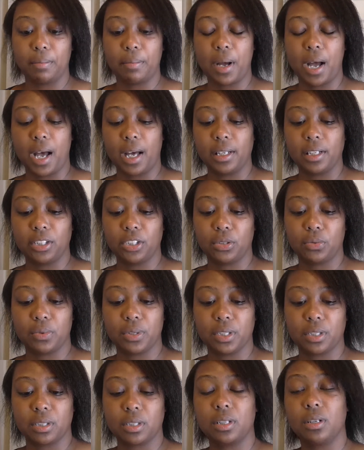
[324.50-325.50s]
Polish
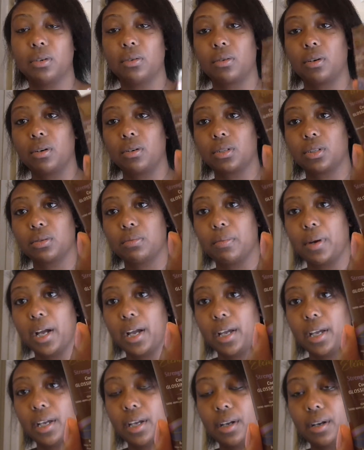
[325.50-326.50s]
with Silk onto
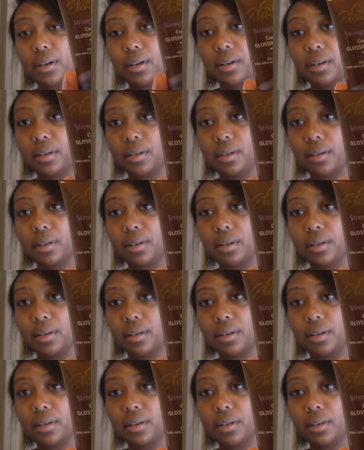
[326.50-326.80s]
my hair.